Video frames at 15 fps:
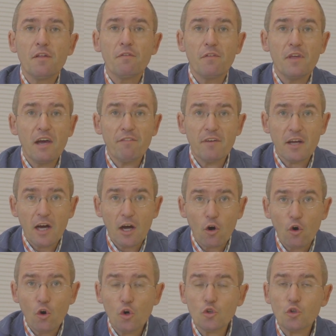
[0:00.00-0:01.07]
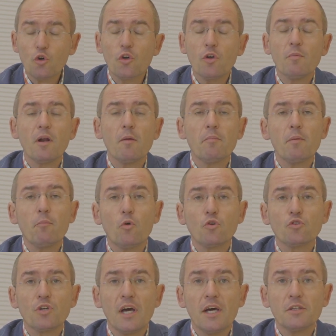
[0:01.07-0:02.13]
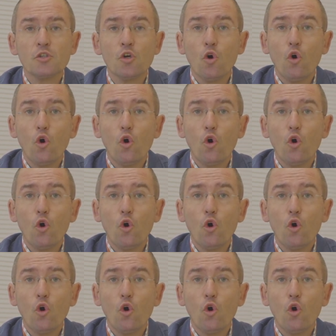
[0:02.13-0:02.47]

the African Court on Human and People's Rights,